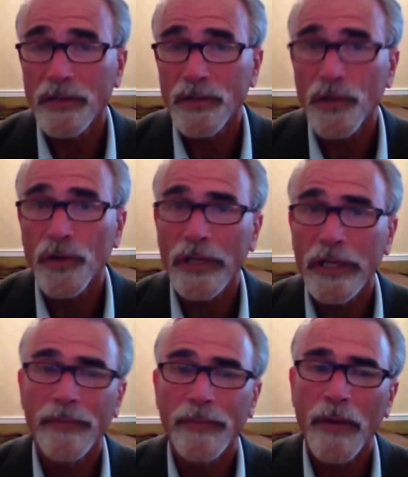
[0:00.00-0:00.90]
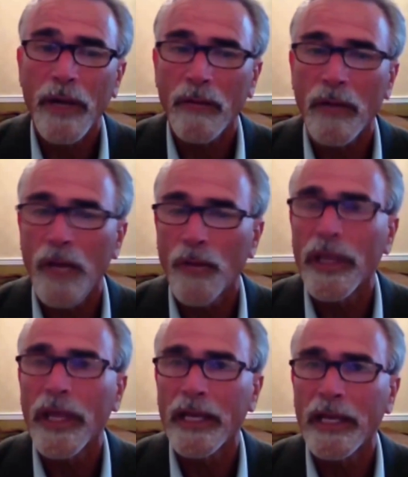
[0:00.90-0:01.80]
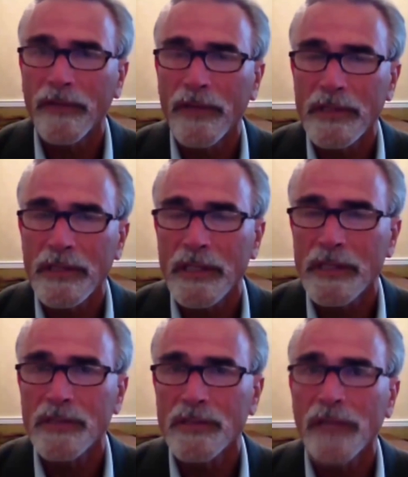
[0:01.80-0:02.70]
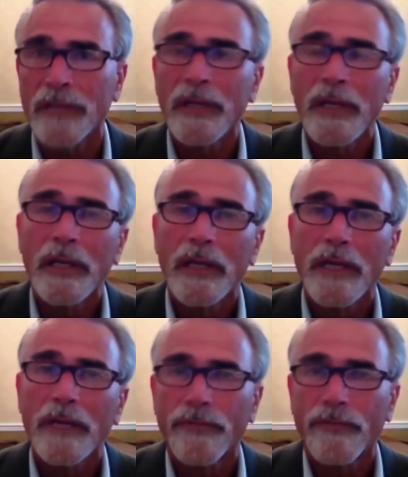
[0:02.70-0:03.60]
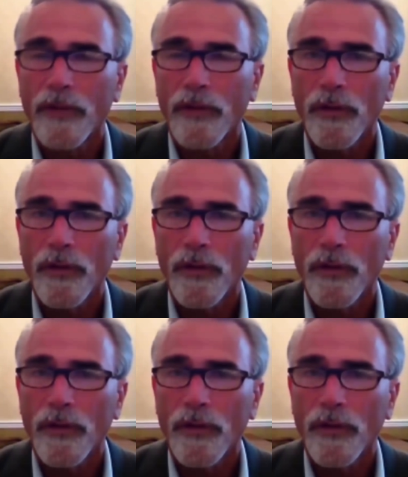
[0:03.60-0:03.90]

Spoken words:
and certainly the bottom line with any of these things is that if